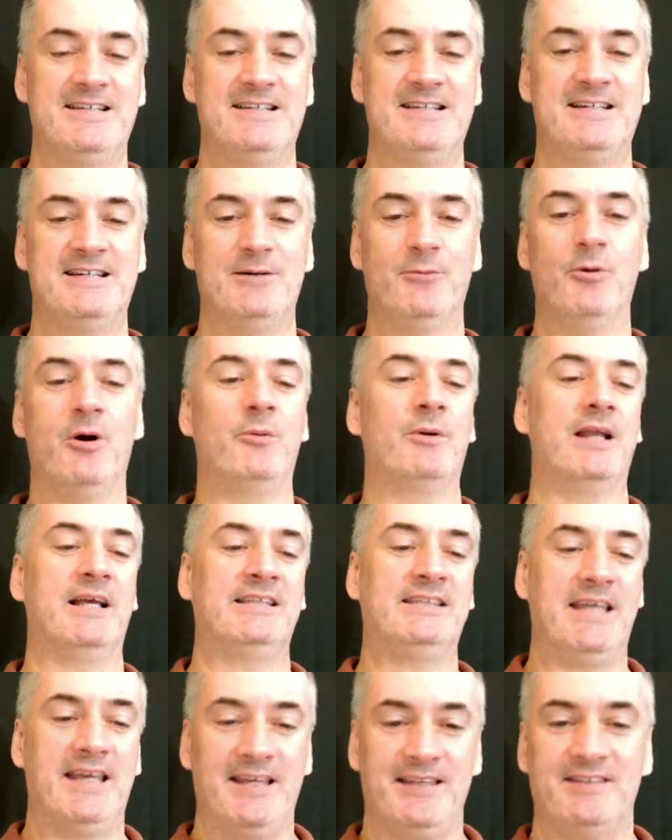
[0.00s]
What would I
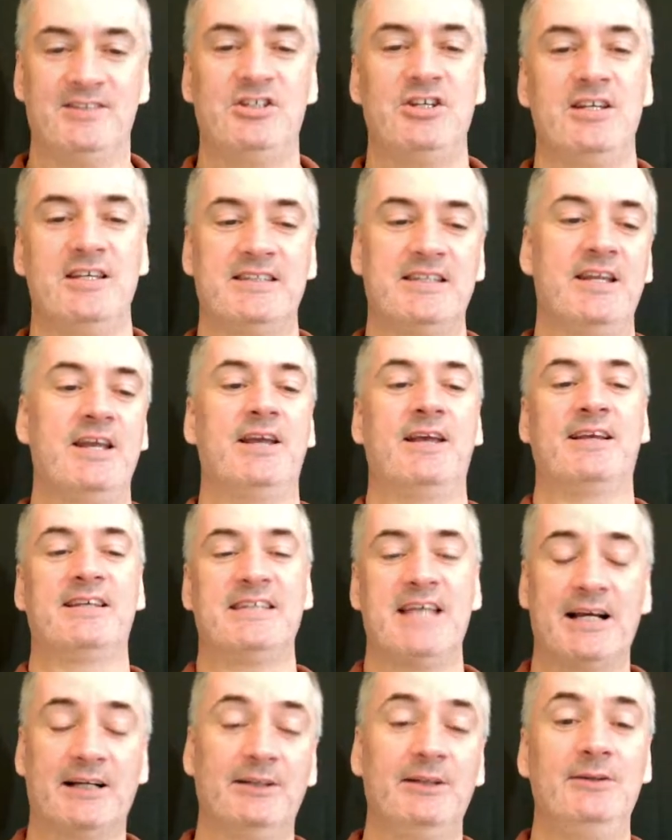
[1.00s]
say? She doesn't
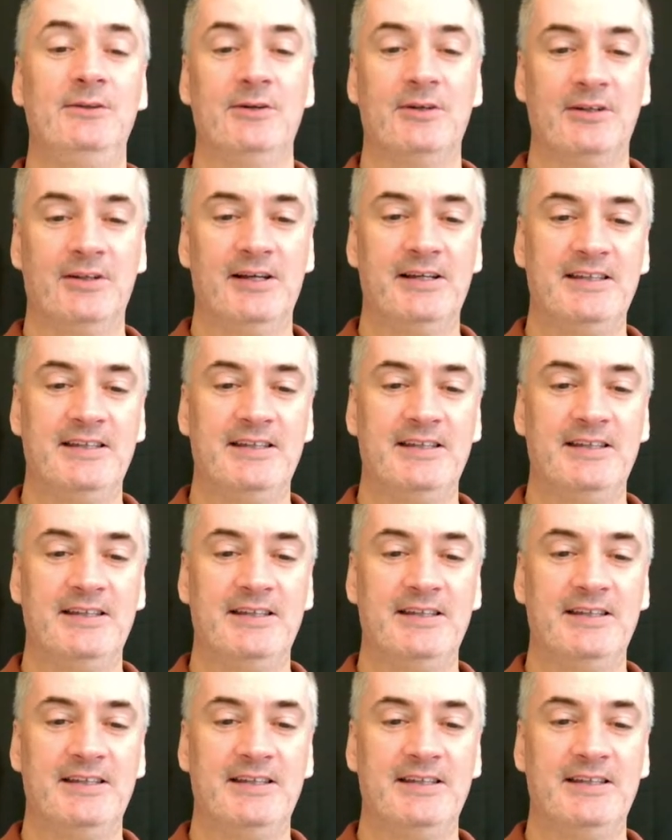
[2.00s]
exactly look like